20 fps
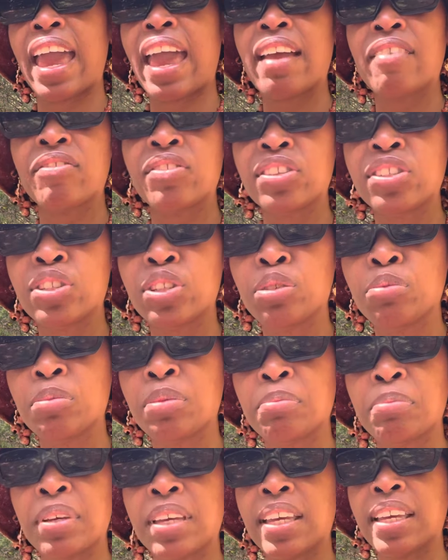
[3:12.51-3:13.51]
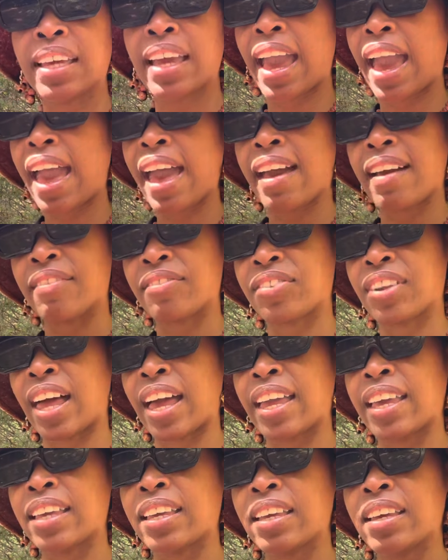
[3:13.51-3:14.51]
average human being have.
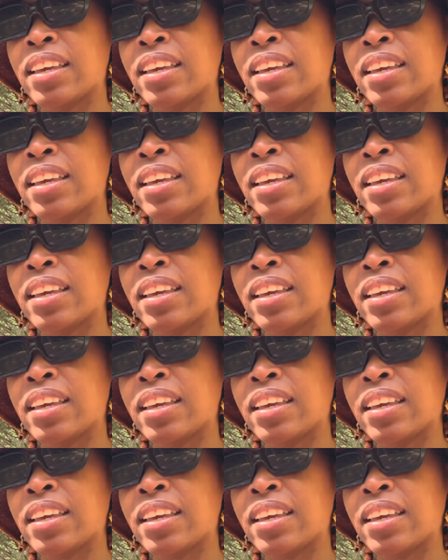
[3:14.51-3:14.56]
Like,